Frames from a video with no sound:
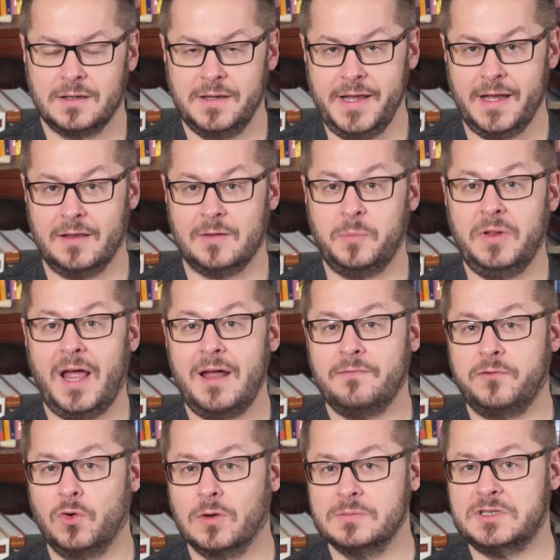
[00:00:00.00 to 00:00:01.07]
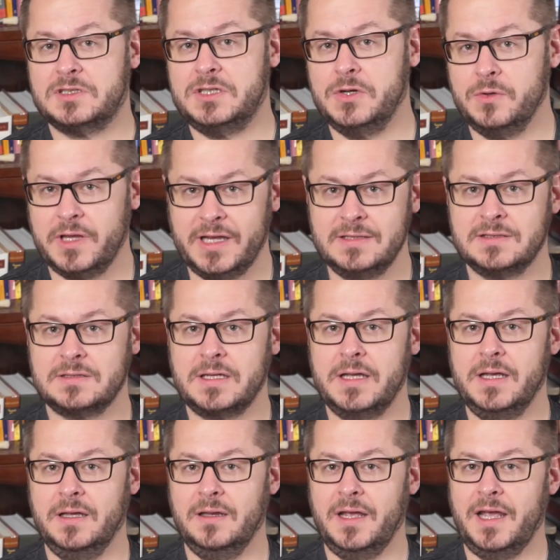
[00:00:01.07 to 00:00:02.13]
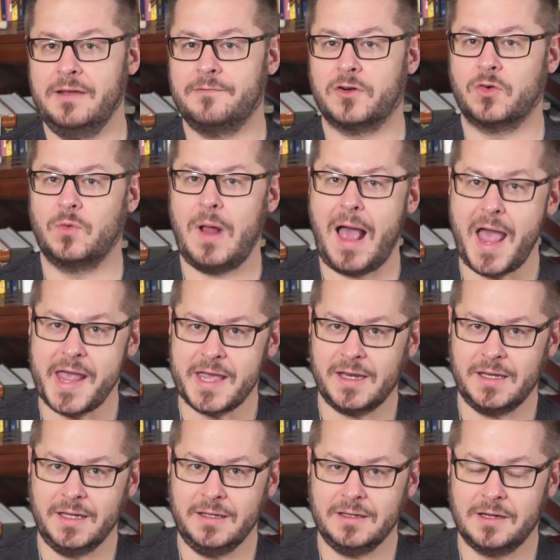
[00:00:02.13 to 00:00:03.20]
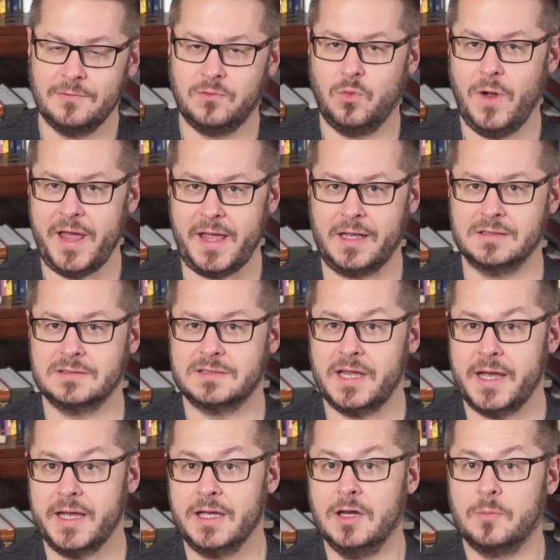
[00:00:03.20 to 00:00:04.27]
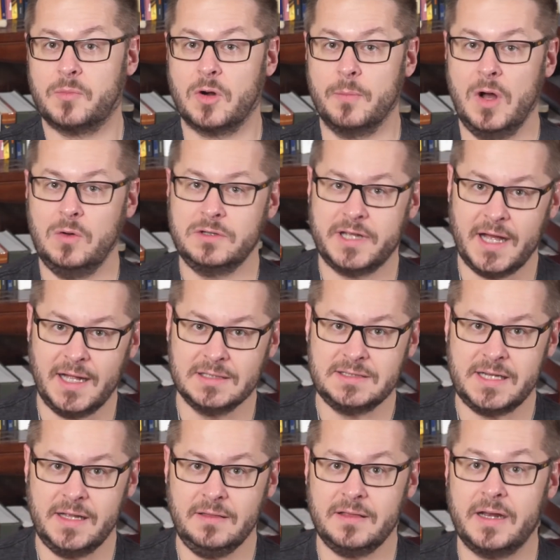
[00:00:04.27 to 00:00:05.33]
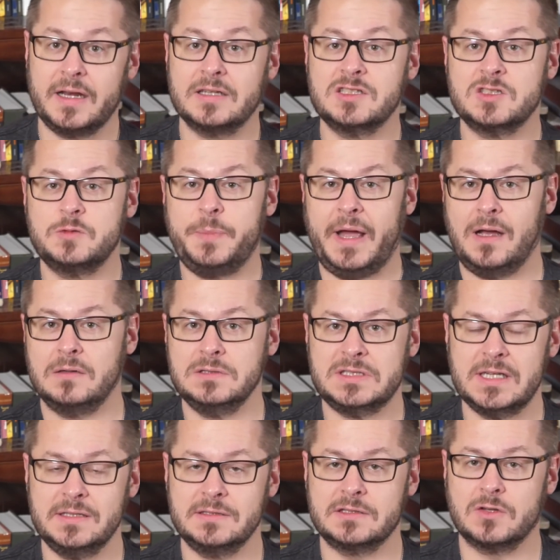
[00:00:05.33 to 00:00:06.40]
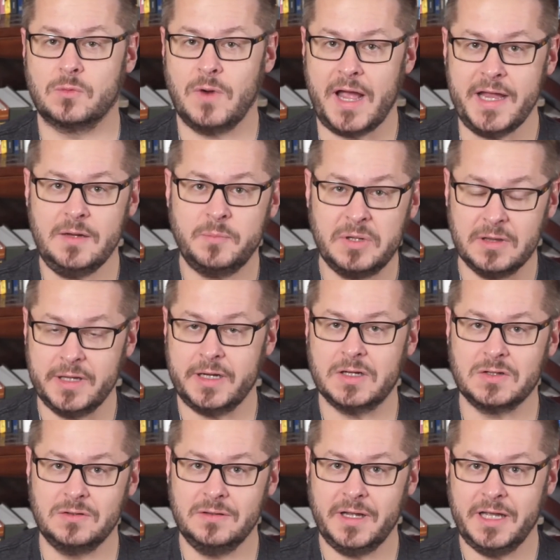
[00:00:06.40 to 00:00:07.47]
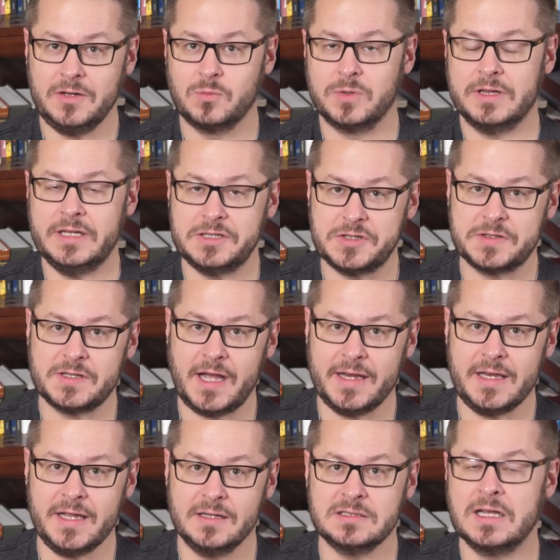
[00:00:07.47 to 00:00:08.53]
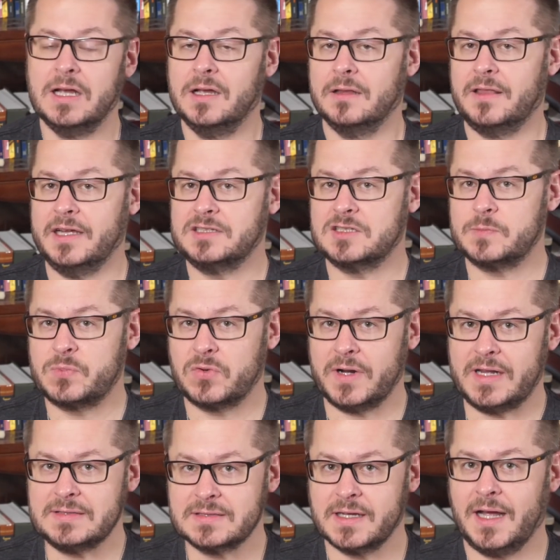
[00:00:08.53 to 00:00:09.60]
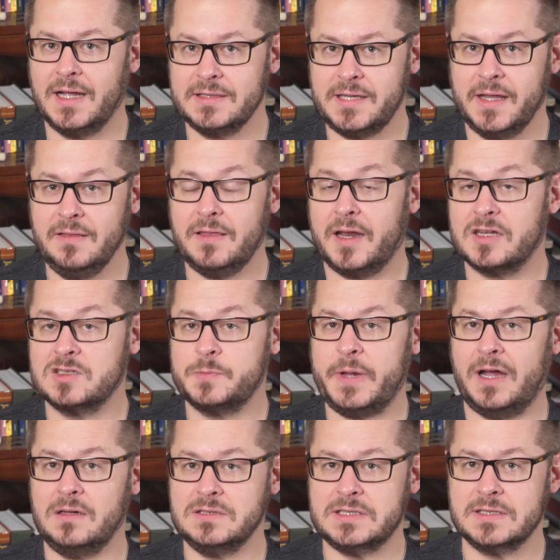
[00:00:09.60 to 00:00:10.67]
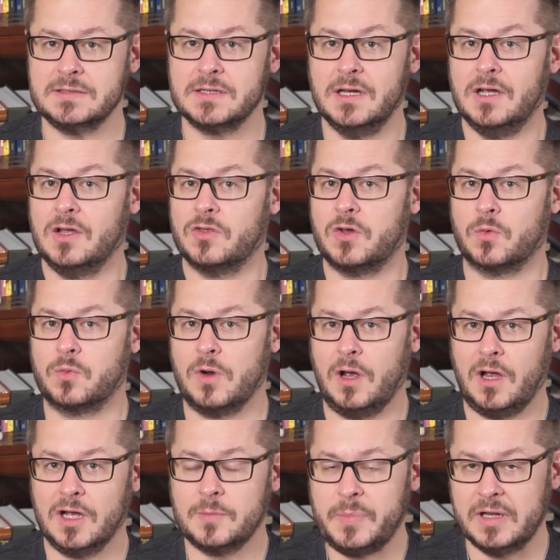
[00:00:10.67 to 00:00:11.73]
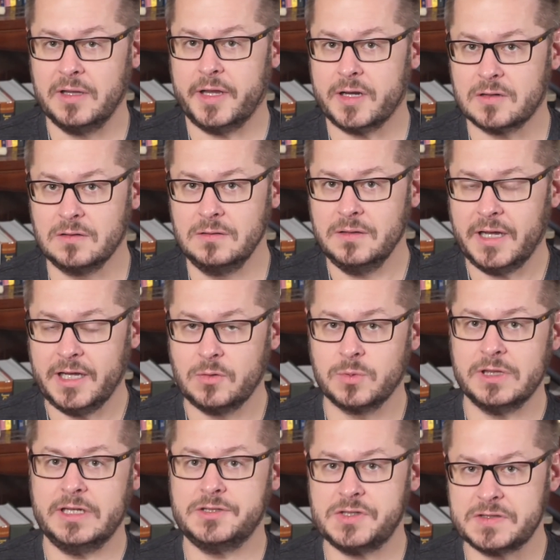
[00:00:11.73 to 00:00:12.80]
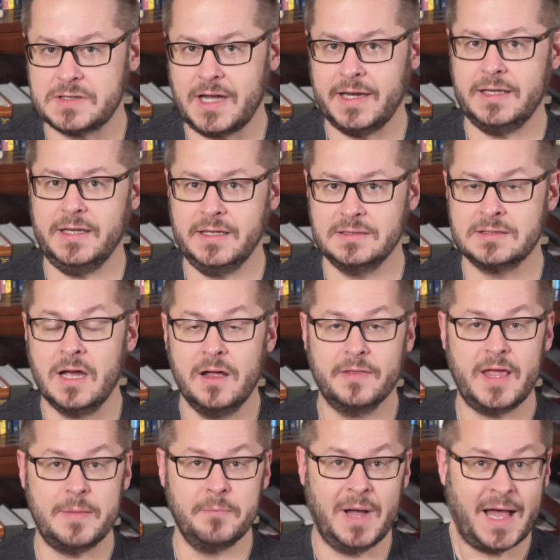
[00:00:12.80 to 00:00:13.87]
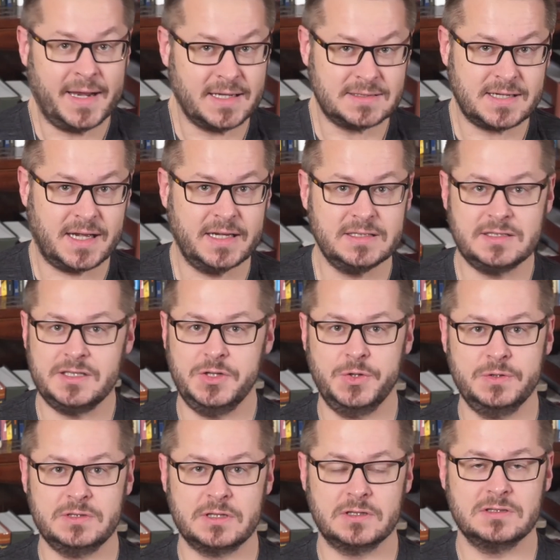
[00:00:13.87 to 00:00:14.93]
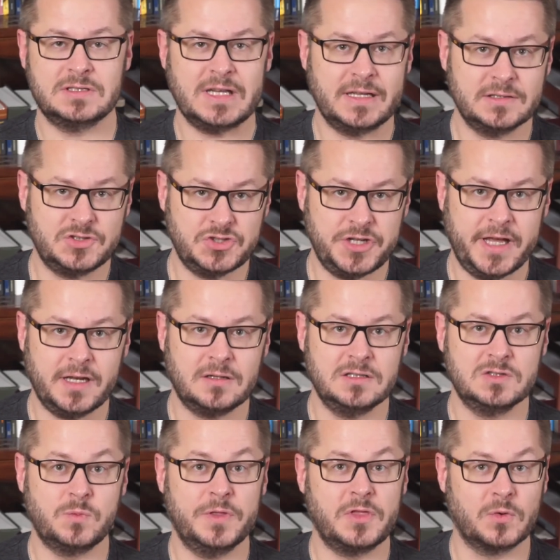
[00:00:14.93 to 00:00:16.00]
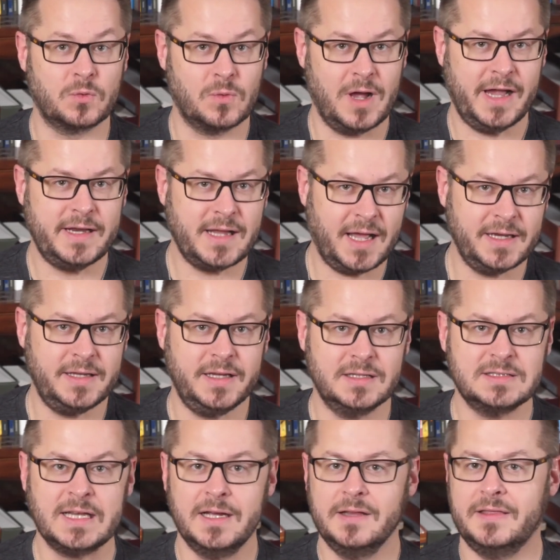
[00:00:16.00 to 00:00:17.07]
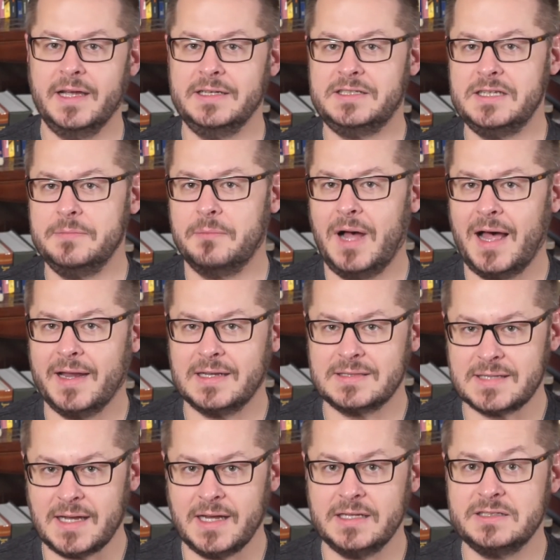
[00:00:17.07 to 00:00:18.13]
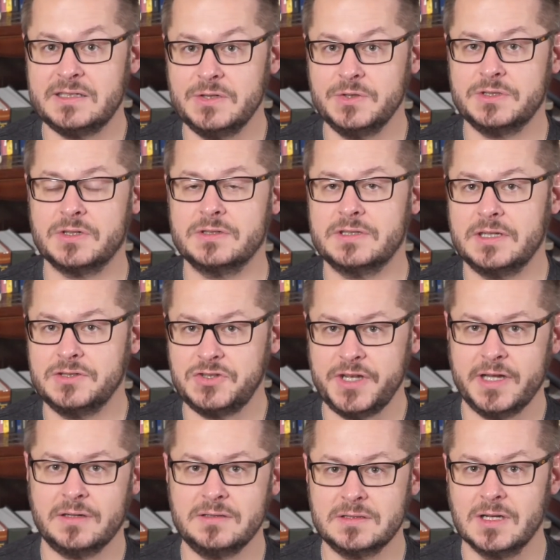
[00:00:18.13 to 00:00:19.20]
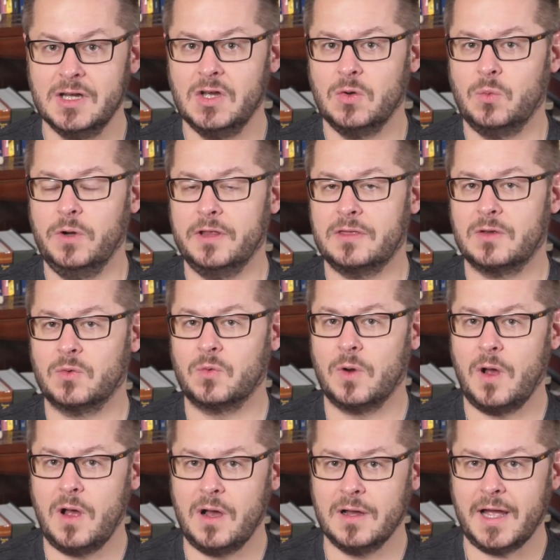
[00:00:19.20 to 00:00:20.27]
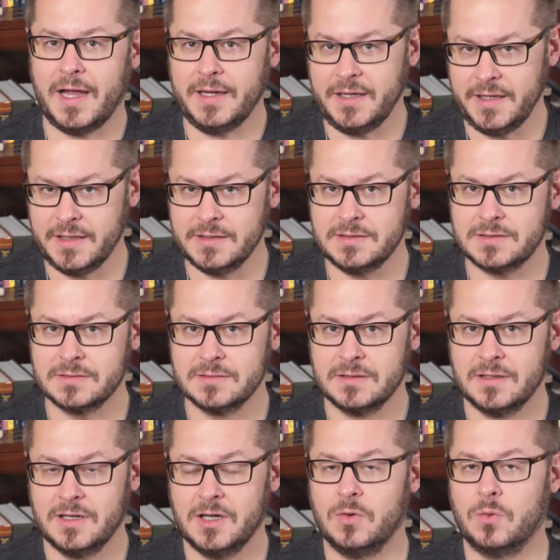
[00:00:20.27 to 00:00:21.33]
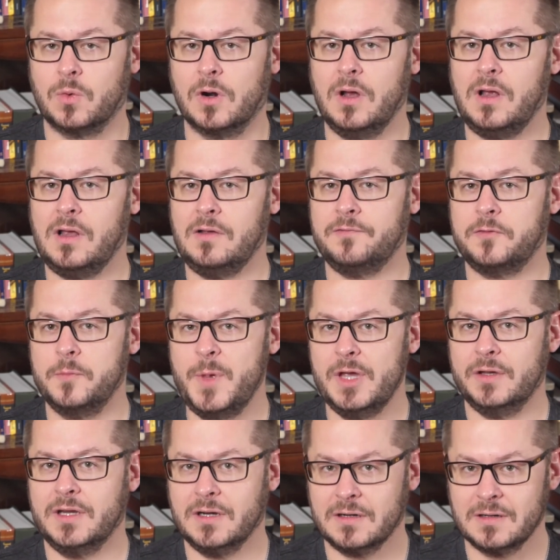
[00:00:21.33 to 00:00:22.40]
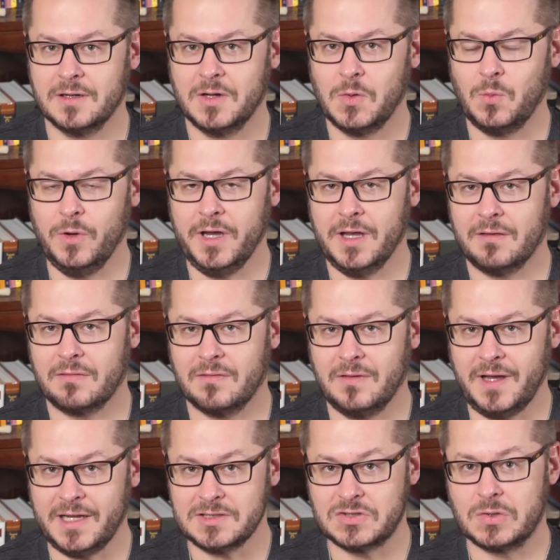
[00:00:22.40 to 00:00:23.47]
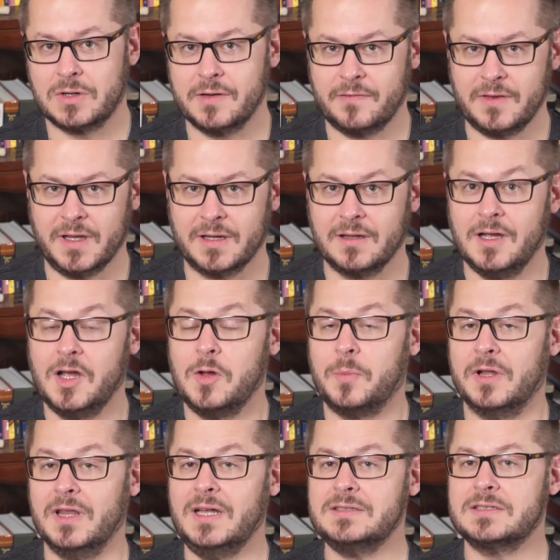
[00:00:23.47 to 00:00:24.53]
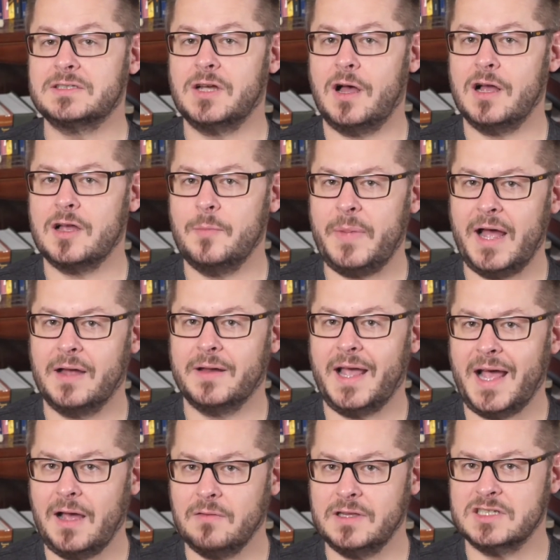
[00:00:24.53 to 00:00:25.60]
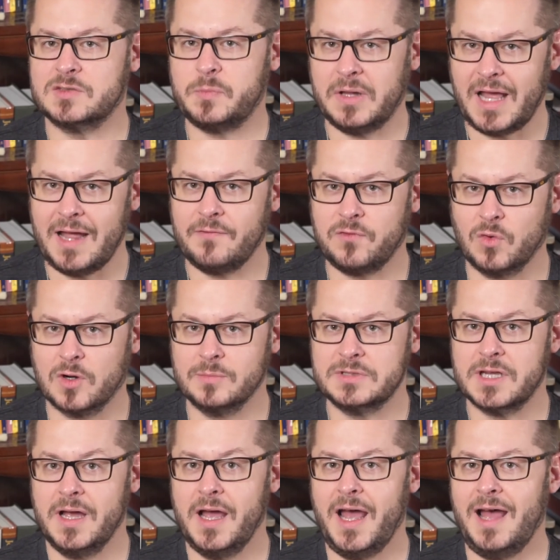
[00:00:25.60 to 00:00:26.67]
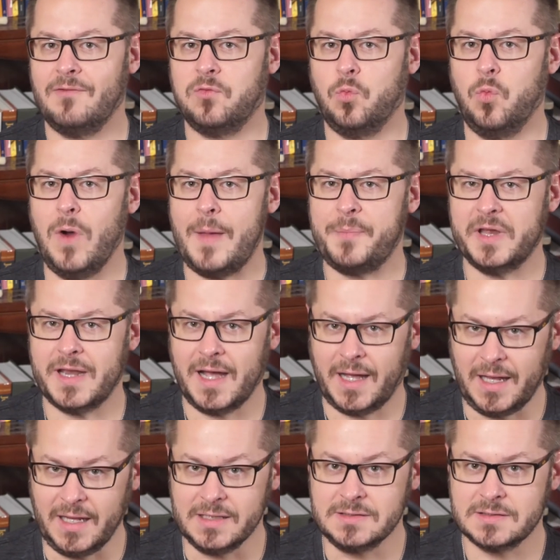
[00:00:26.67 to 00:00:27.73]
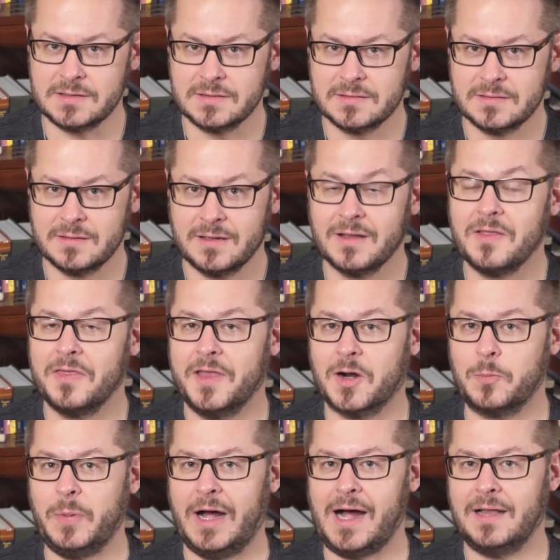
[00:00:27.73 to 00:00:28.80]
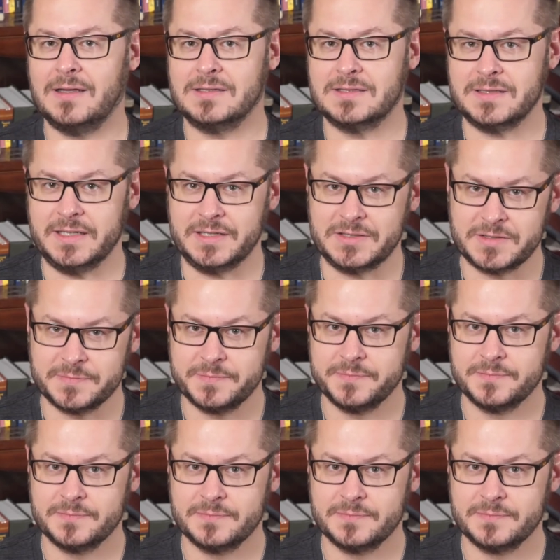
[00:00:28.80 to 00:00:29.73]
Now, the platforms do this in a variety of ways. They promote content that espouses the right political and religious ideas. They suppress content that espouses the wrong political and religious ideas. They monetize users and channels with the right ideas. They demonetize users and channels with the wrong ideas. We're all familiar with that sort of thing. But let's talk about how these platforms have weaponized their policies.